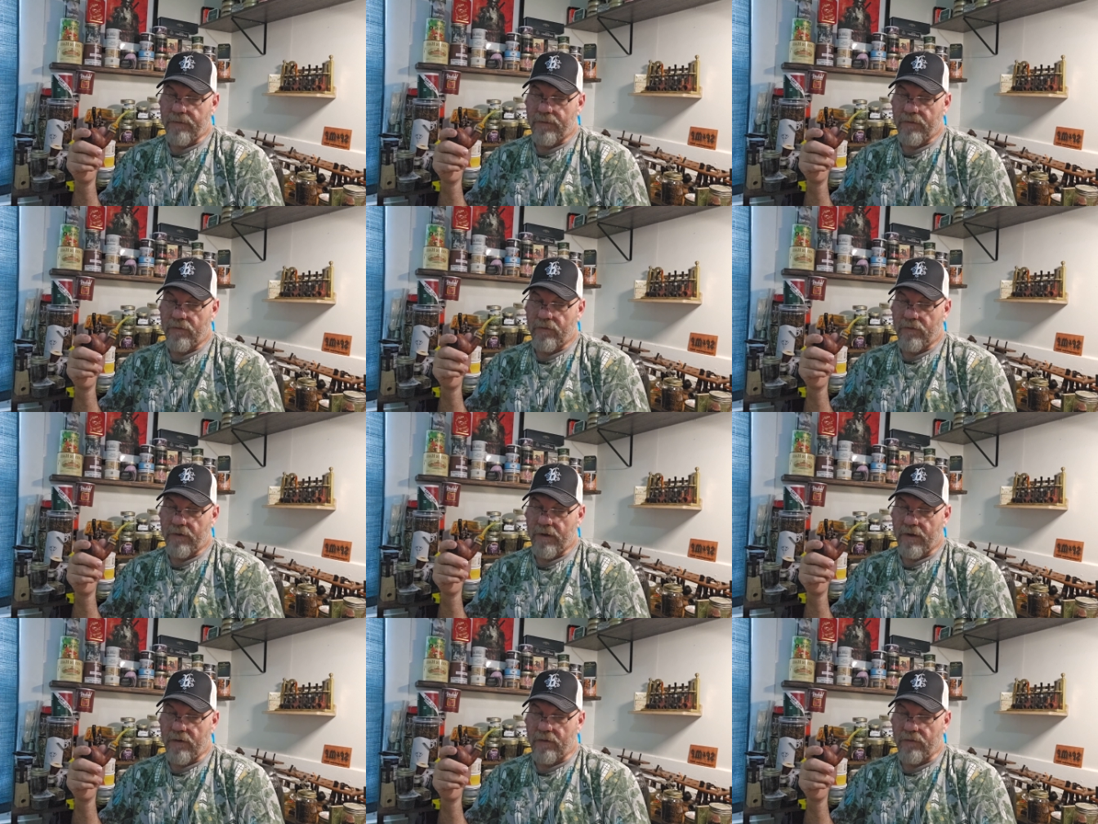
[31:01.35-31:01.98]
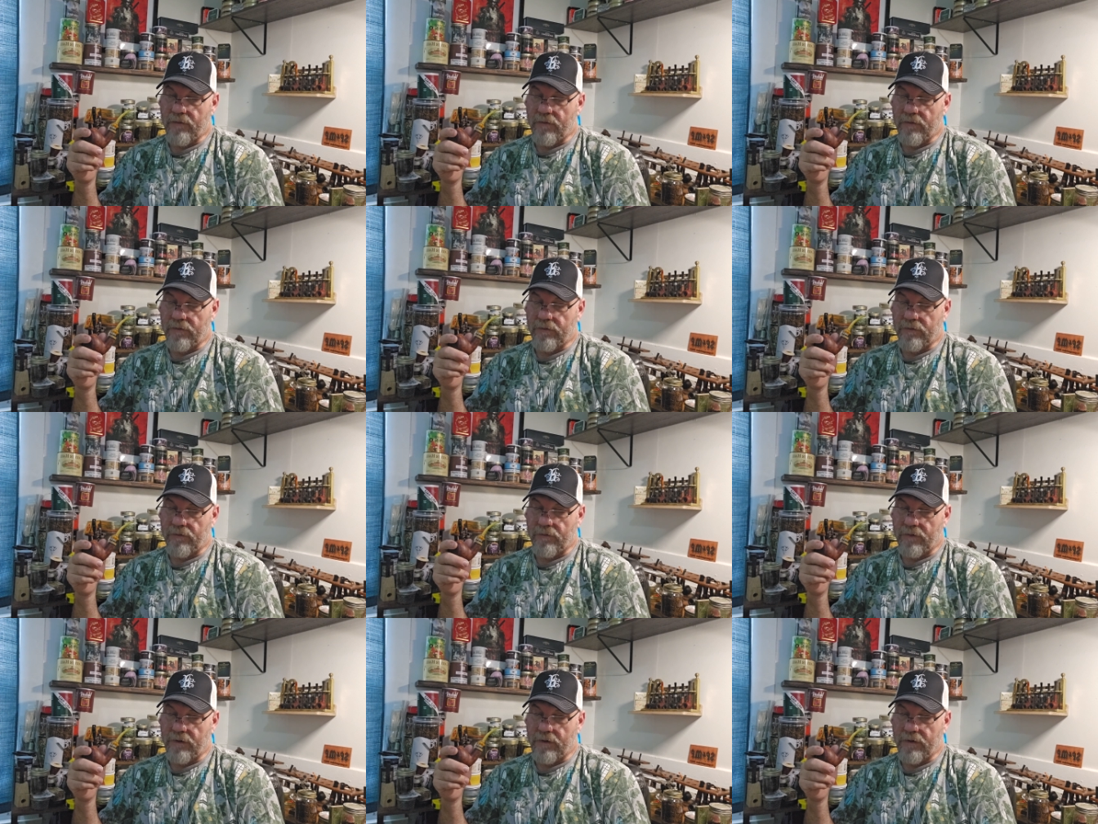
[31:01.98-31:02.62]
to put one out once
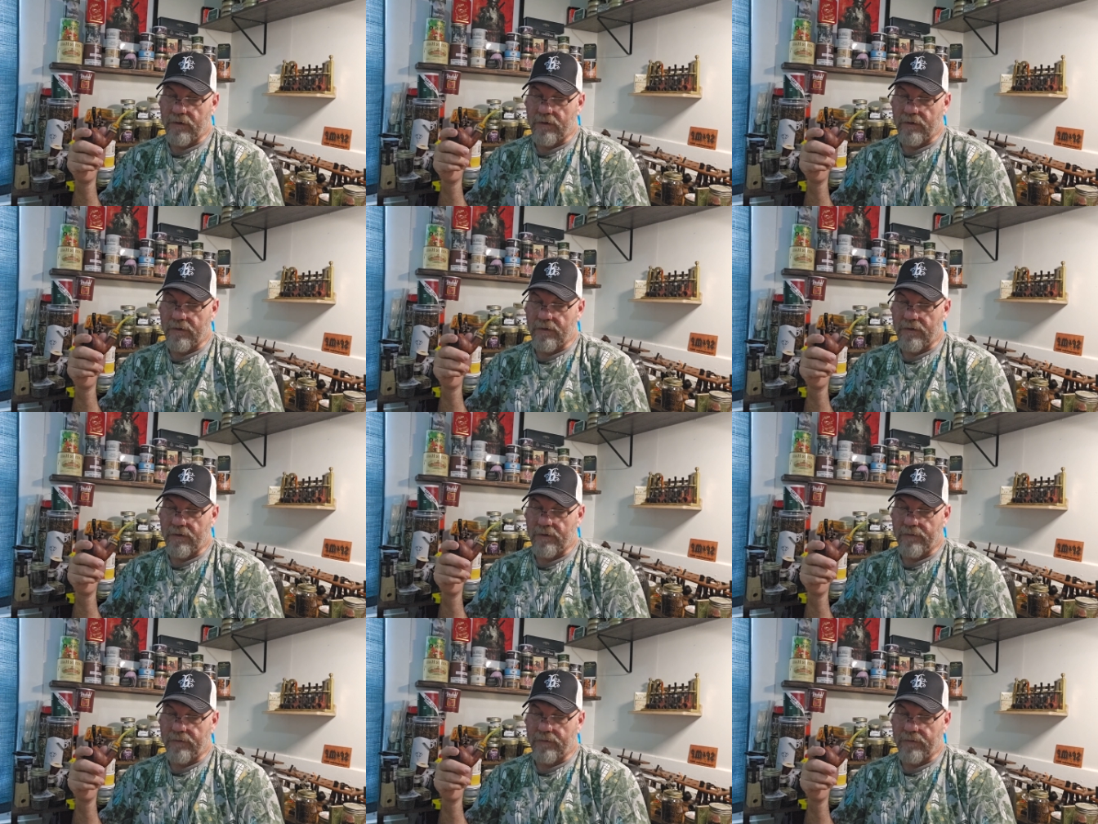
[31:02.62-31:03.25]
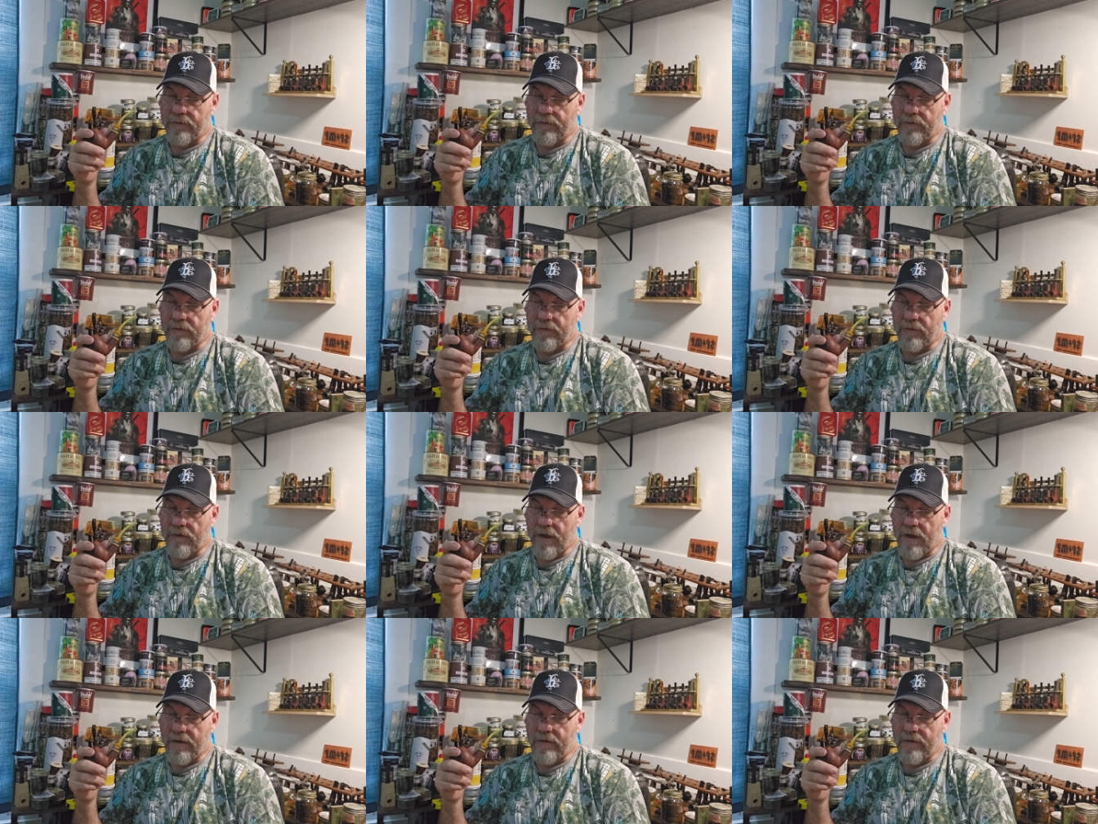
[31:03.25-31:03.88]
a week at least, but
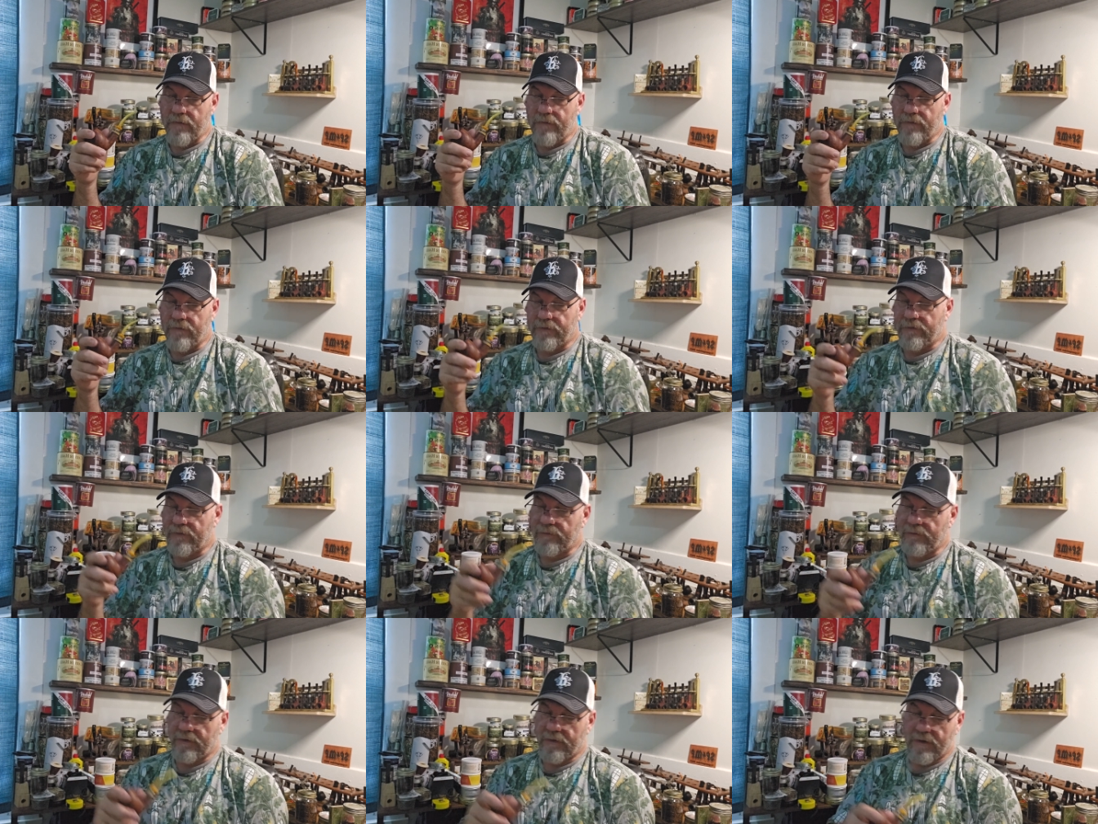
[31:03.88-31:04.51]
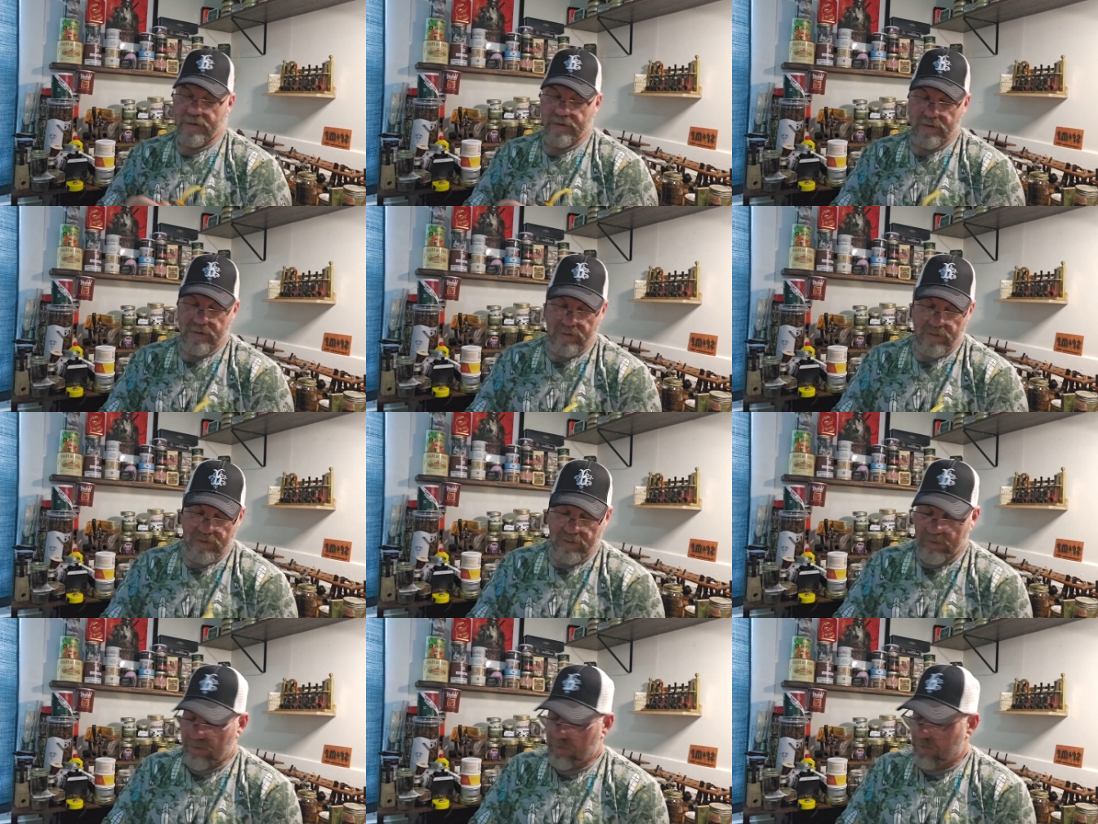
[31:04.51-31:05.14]
I don't know if it's something I should.